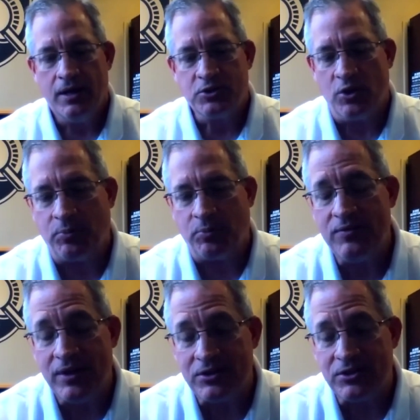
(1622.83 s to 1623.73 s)
So the
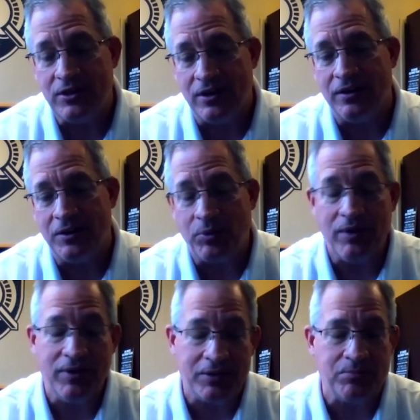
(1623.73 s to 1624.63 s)
previous year, the
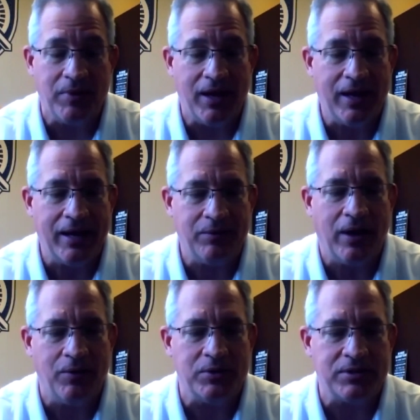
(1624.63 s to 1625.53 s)
previous May, I,
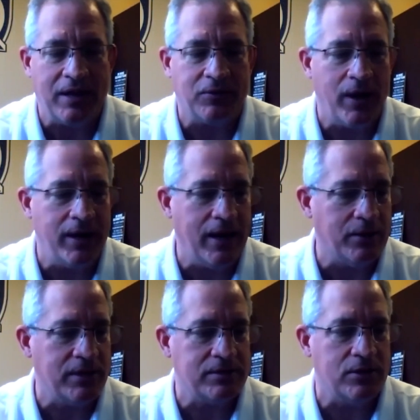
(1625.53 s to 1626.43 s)
I was at the White House
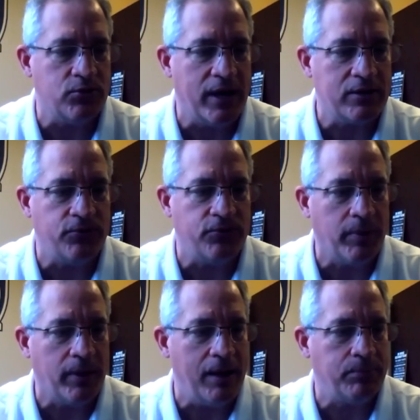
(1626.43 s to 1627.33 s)
as the director of
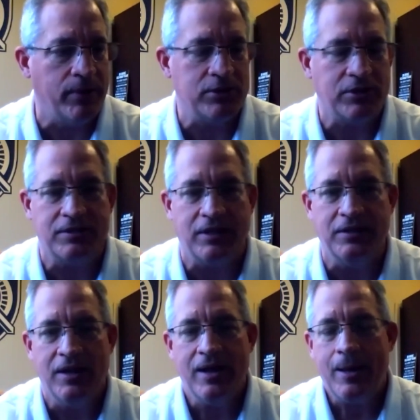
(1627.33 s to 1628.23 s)
football operations. And,
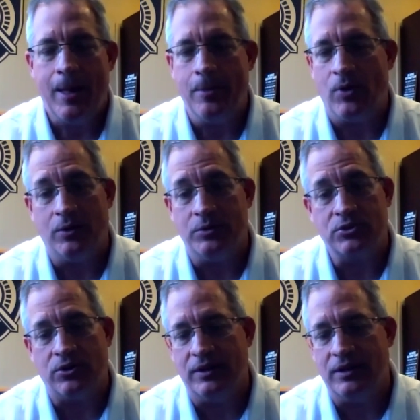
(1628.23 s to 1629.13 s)
and while it was
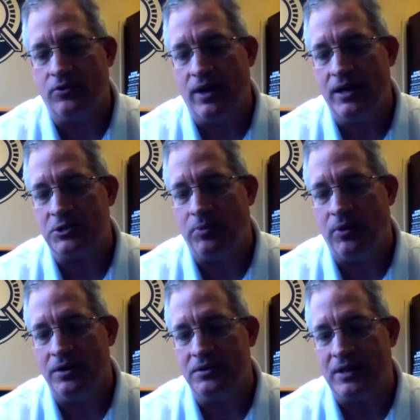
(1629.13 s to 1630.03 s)
certainly a great
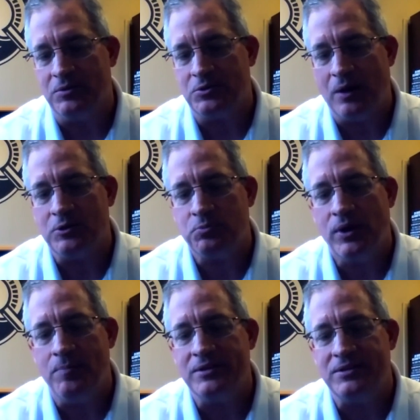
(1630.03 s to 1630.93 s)
experience, I was, I was pretty
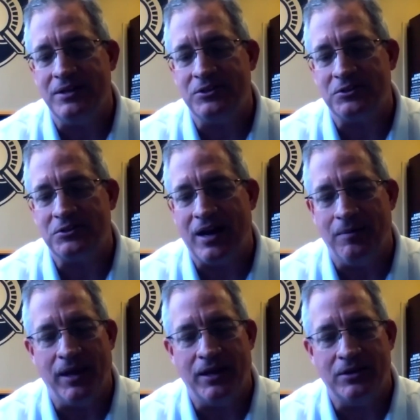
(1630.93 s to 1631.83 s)
busy just kind of
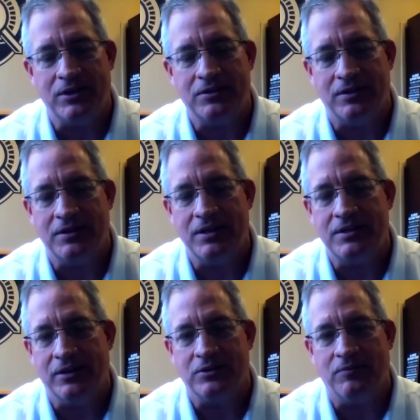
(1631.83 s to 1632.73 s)
managing to the
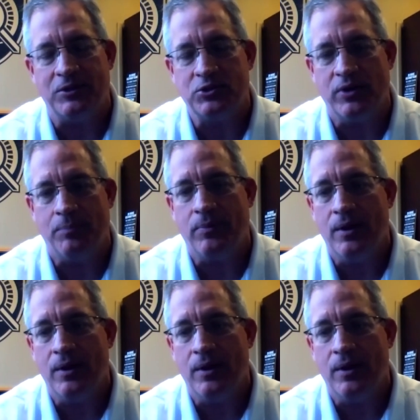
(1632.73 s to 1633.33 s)
details of the trip.